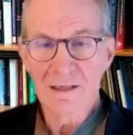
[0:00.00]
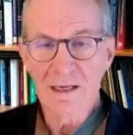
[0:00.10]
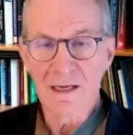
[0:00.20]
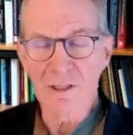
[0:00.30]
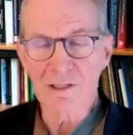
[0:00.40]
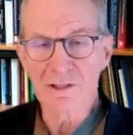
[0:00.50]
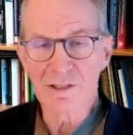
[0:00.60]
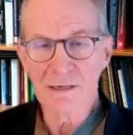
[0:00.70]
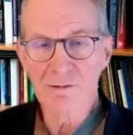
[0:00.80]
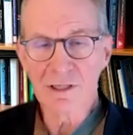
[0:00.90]
And what
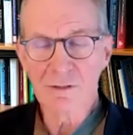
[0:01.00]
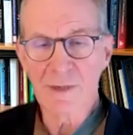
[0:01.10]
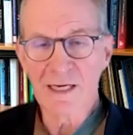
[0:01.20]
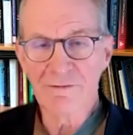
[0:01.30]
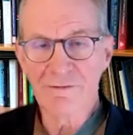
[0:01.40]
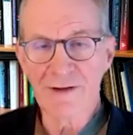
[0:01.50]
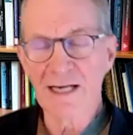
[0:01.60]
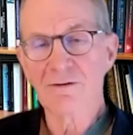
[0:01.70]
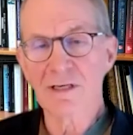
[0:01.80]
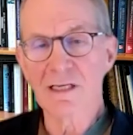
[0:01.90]
distinguishes
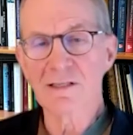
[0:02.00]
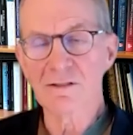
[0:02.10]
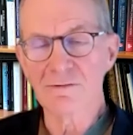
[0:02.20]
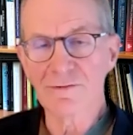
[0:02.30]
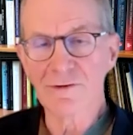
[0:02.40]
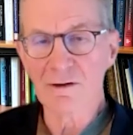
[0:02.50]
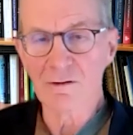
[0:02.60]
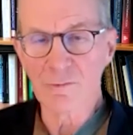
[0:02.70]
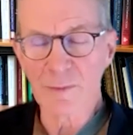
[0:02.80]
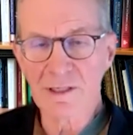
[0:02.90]
manufacturing is the flow
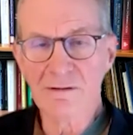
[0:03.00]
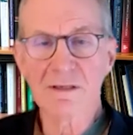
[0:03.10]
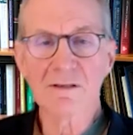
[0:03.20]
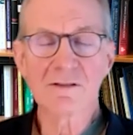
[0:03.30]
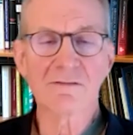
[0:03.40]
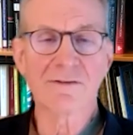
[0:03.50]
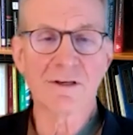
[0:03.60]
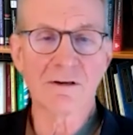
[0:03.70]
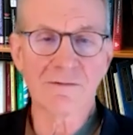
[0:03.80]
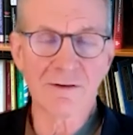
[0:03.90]
of materials, the
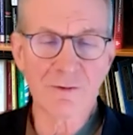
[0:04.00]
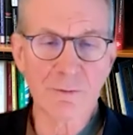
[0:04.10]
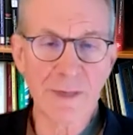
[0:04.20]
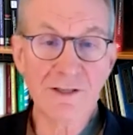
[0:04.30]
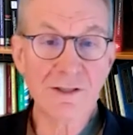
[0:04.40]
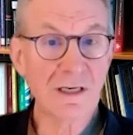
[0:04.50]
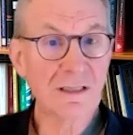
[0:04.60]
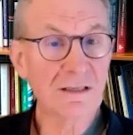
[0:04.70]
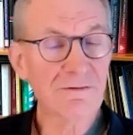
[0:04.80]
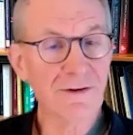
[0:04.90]
flow of information,
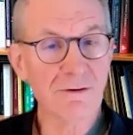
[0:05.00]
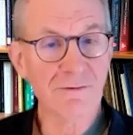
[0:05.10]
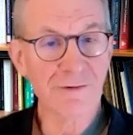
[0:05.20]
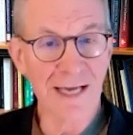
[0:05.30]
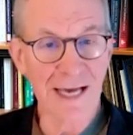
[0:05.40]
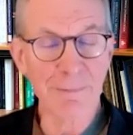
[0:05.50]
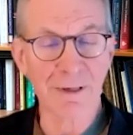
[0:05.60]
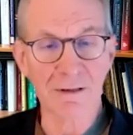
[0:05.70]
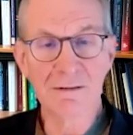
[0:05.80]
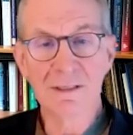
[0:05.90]
and the flow of
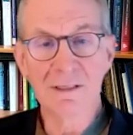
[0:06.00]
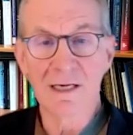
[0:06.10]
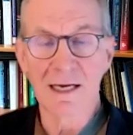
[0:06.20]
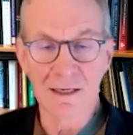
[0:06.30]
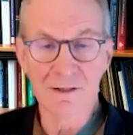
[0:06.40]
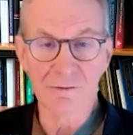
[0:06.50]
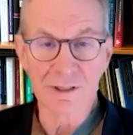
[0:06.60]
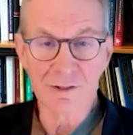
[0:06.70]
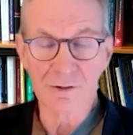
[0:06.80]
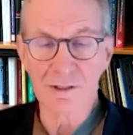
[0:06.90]
capital and other
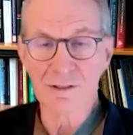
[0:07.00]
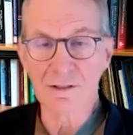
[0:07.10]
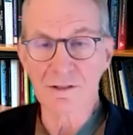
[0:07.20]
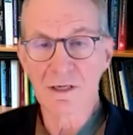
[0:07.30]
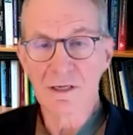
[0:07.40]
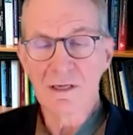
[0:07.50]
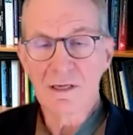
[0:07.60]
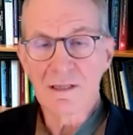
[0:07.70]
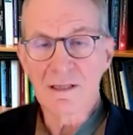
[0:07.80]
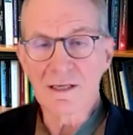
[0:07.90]
resources
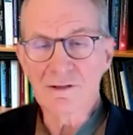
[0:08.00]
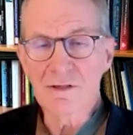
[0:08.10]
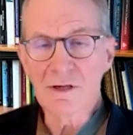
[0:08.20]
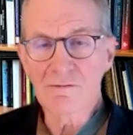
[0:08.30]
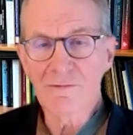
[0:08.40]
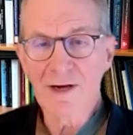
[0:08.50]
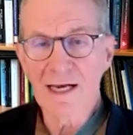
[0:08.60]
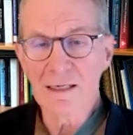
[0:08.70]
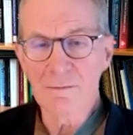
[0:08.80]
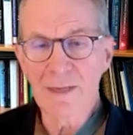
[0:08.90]
that you don't
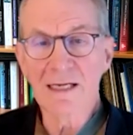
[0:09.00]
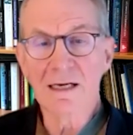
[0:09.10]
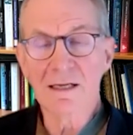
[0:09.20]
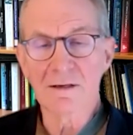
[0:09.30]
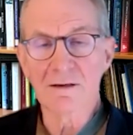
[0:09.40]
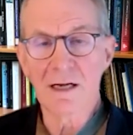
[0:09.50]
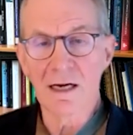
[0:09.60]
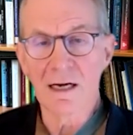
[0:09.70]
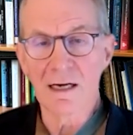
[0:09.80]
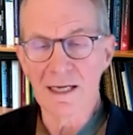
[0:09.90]
find in many other
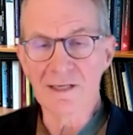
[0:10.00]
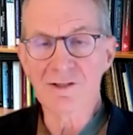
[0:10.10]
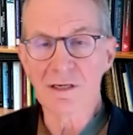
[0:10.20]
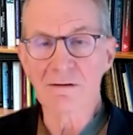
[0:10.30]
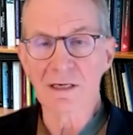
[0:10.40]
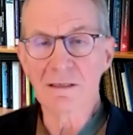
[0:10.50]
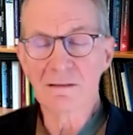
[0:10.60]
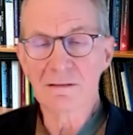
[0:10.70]
engineering